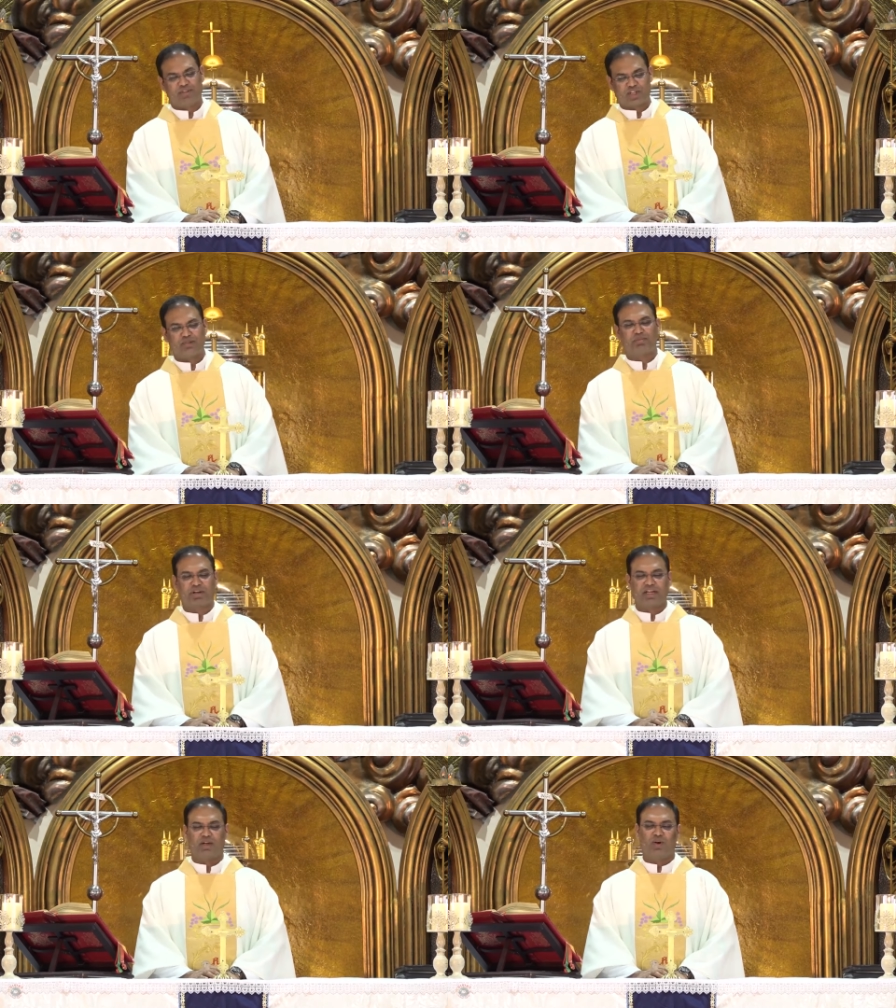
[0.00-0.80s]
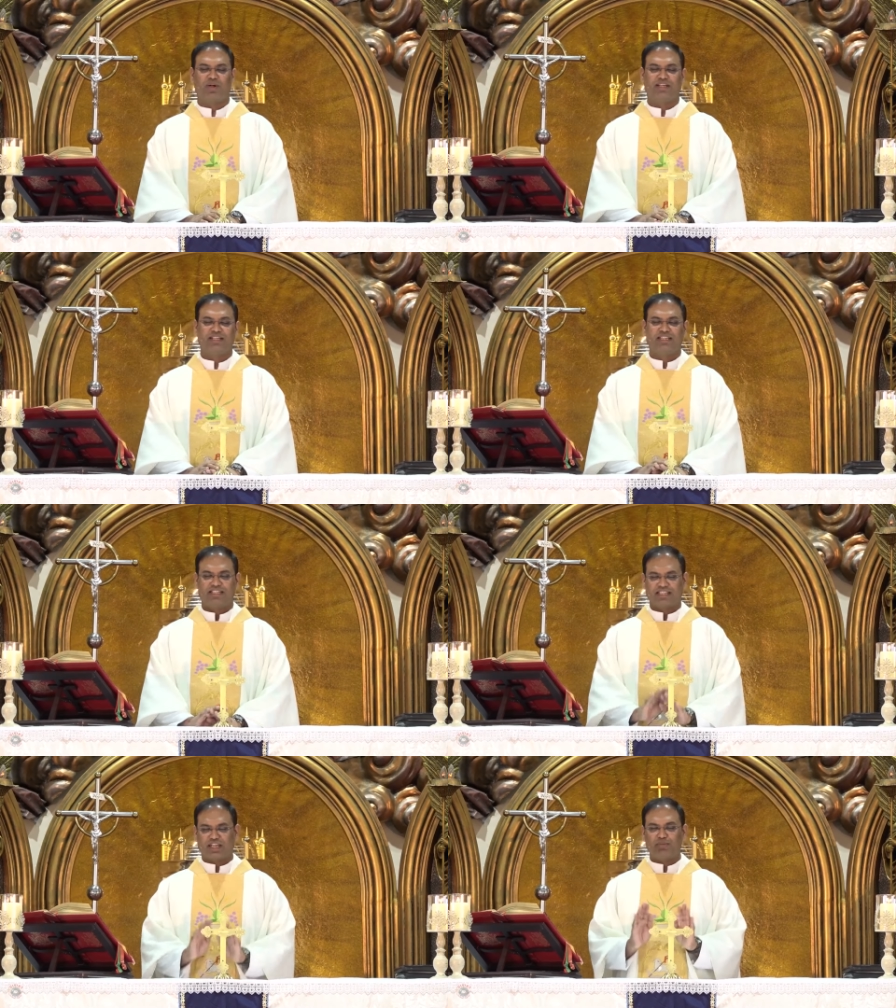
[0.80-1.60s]
we shall pray, Lord,
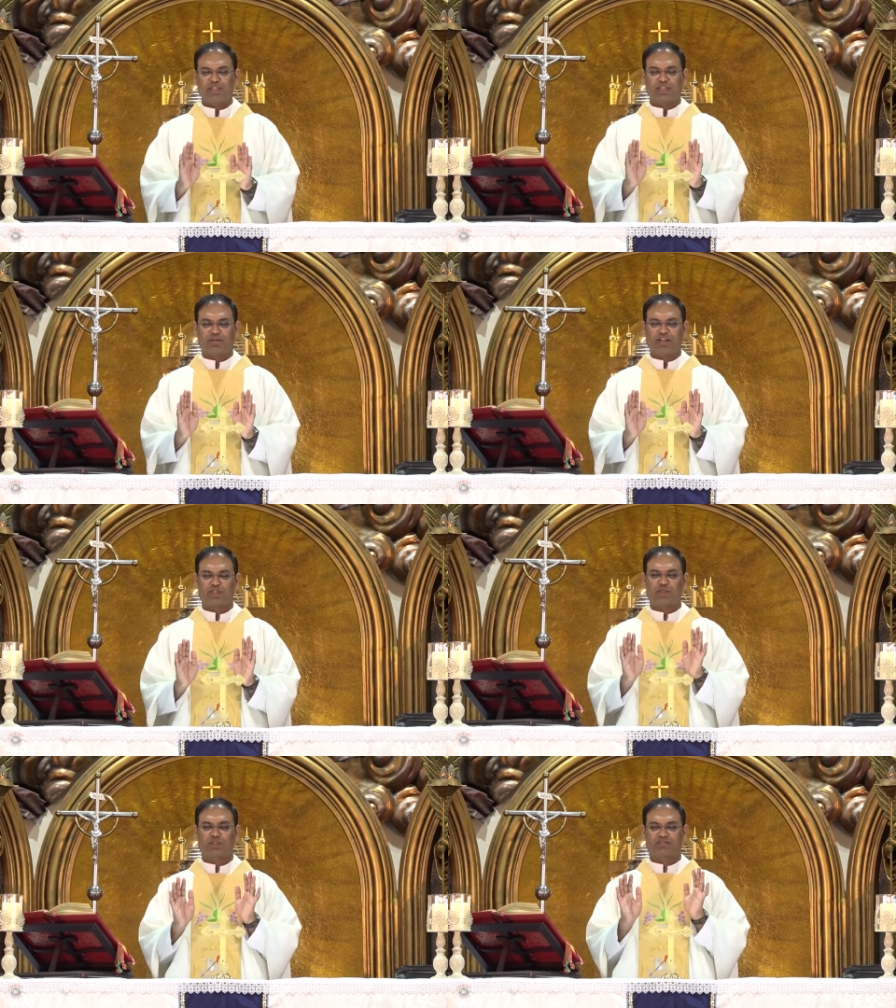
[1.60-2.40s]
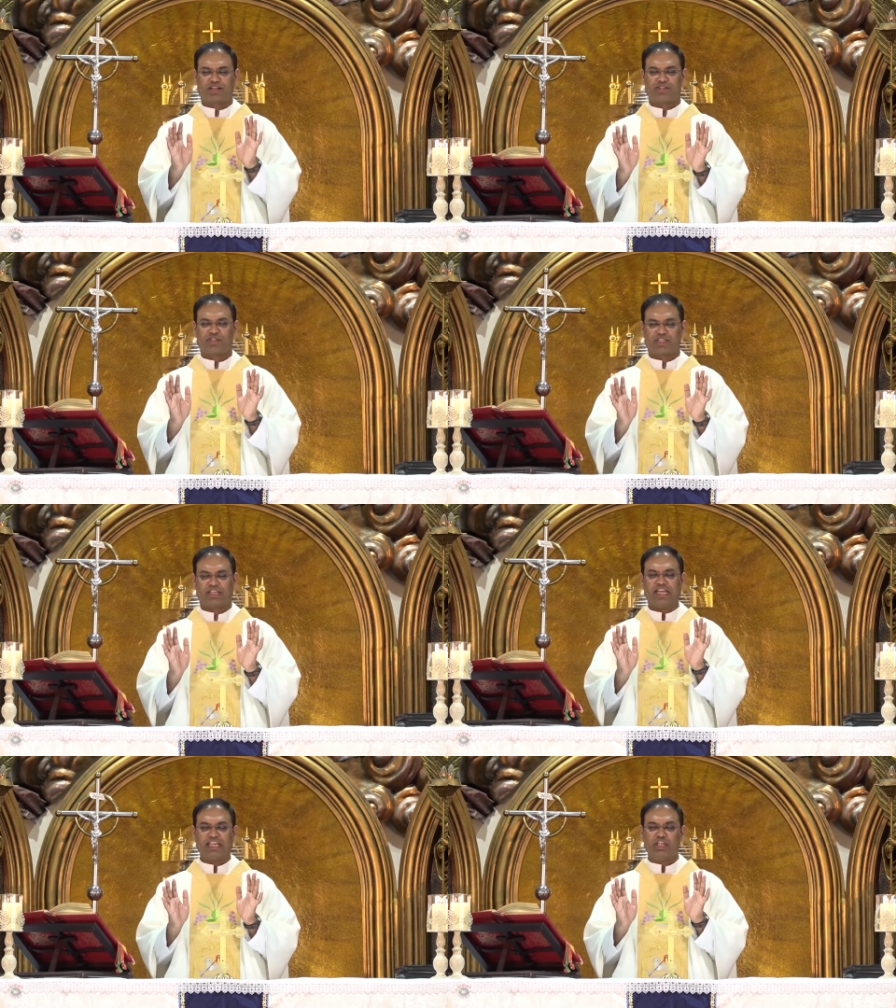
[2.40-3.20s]
give me the grace to
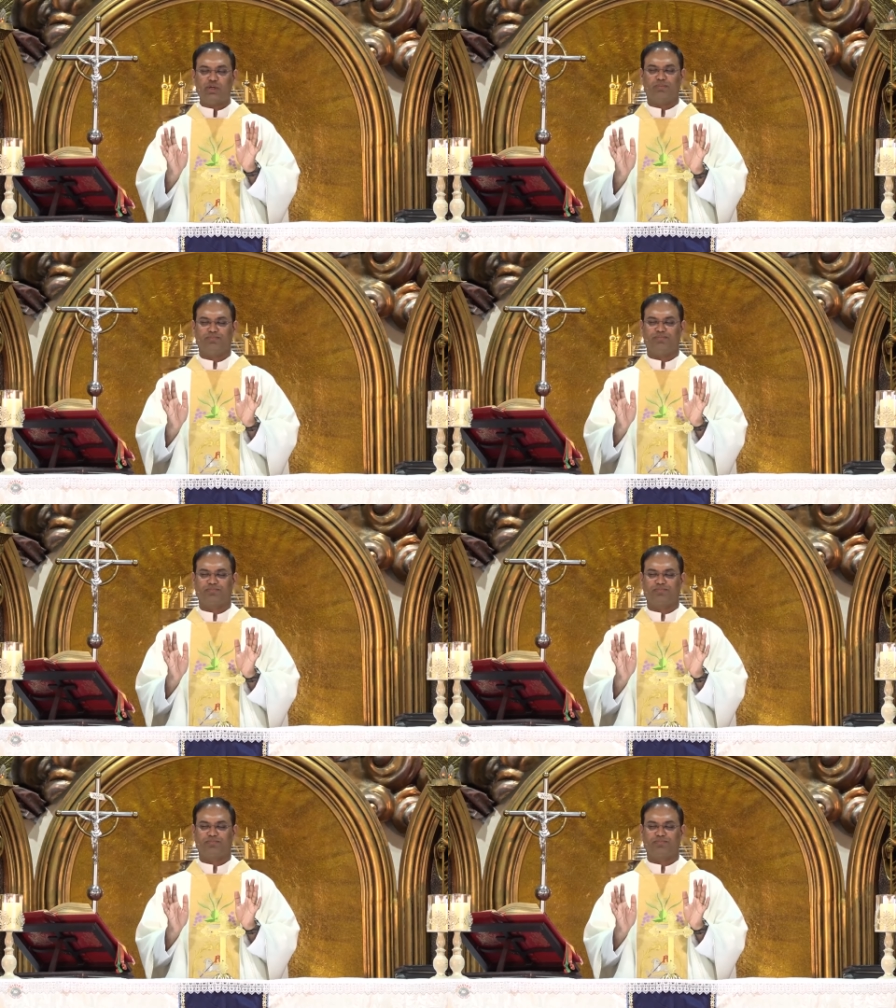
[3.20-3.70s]
trust in you